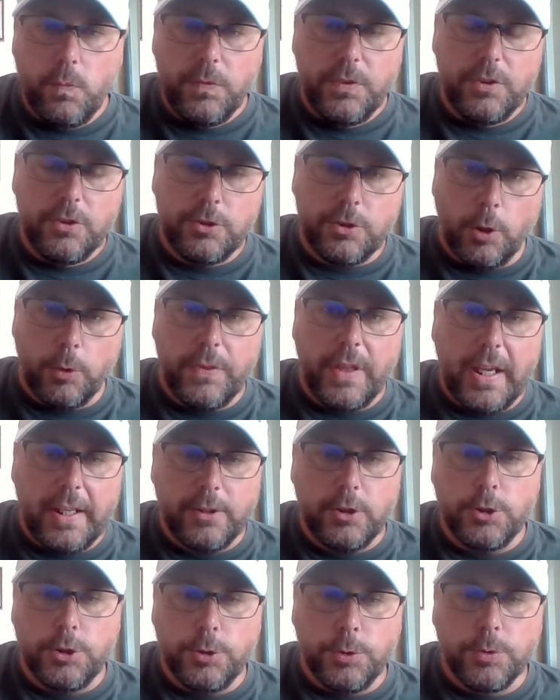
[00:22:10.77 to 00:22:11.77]
so that
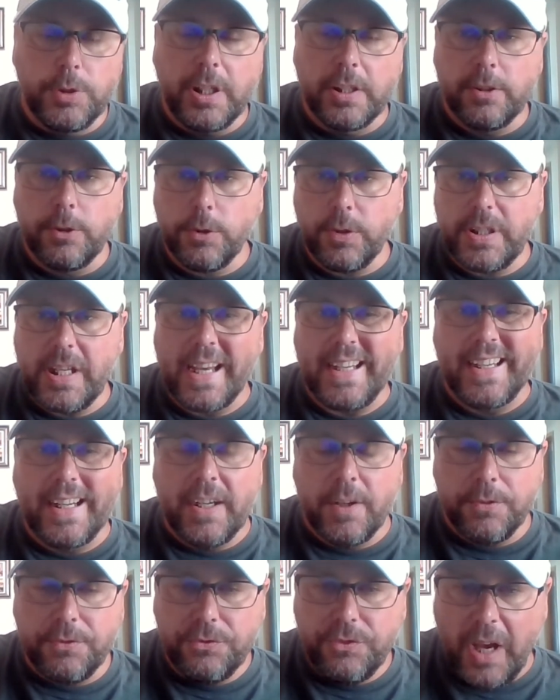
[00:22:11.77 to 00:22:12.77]
you can create an
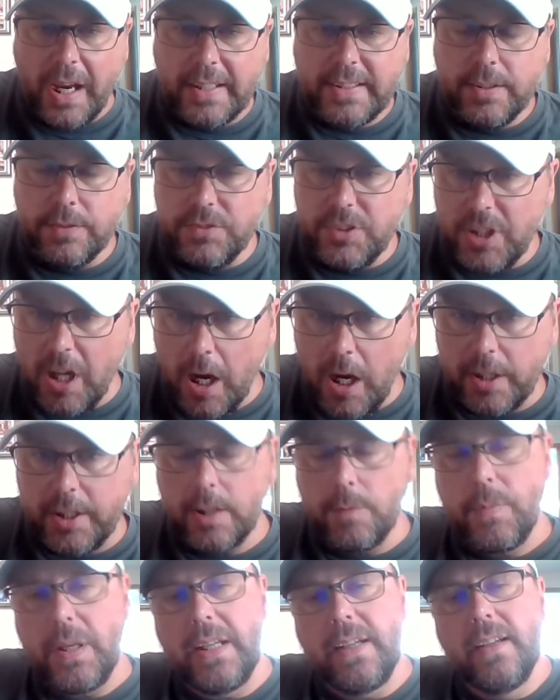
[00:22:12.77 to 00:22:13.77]
effective
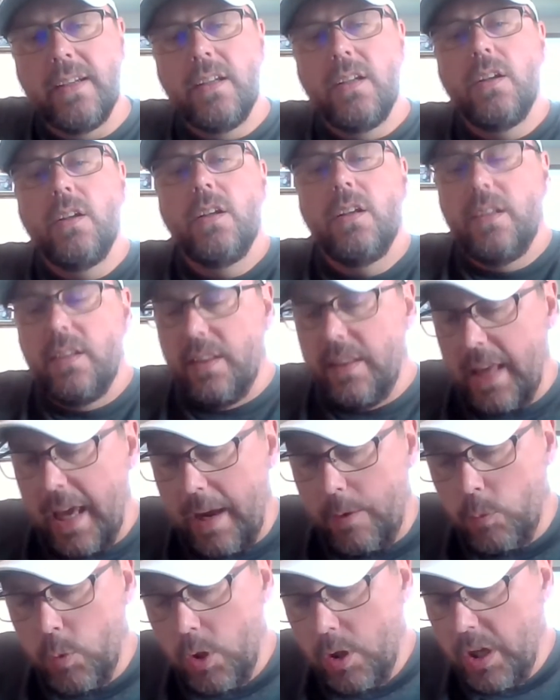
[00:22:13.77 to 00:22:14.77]
document
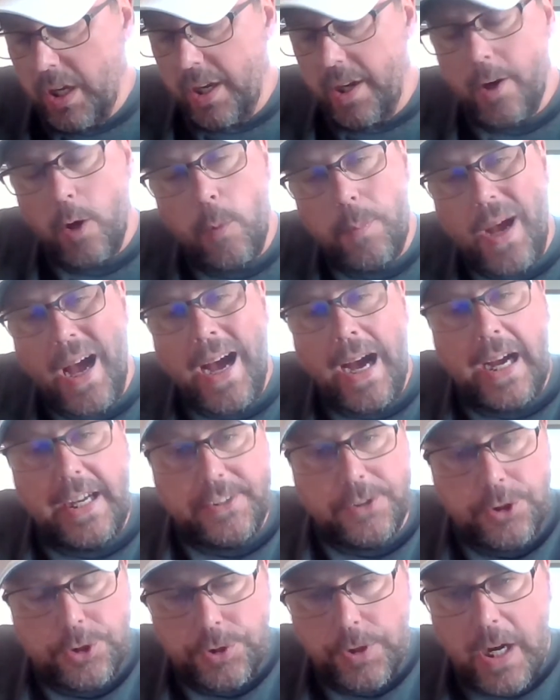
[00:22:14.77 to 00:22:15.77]
that will help
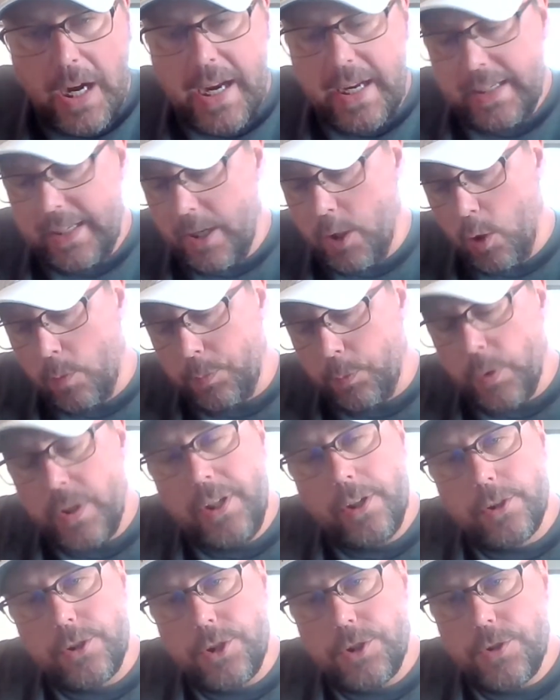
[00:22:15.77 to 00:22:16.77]
eyes track, help
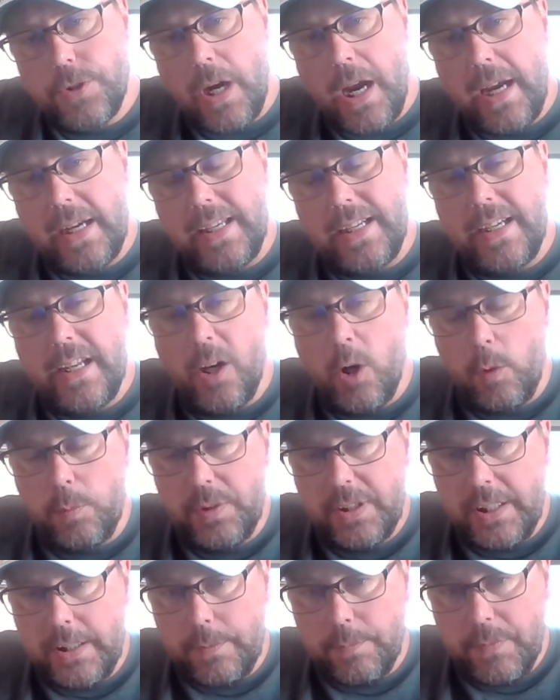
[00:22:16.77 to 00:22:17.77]
readers track, and help
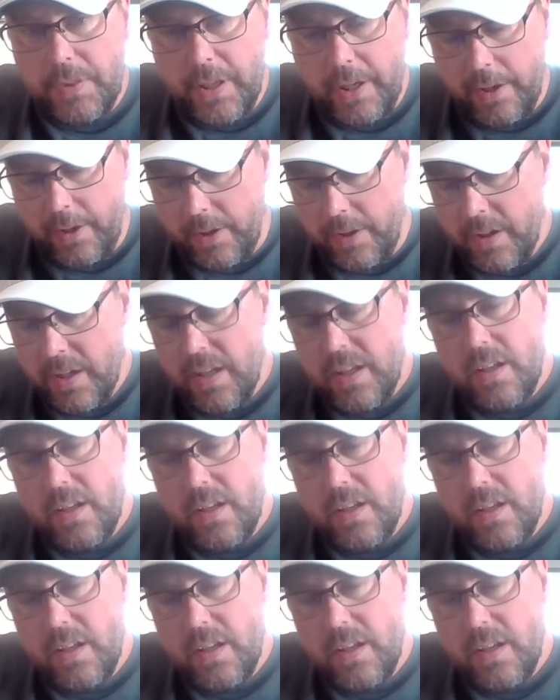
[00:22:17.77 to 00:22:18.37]
keep their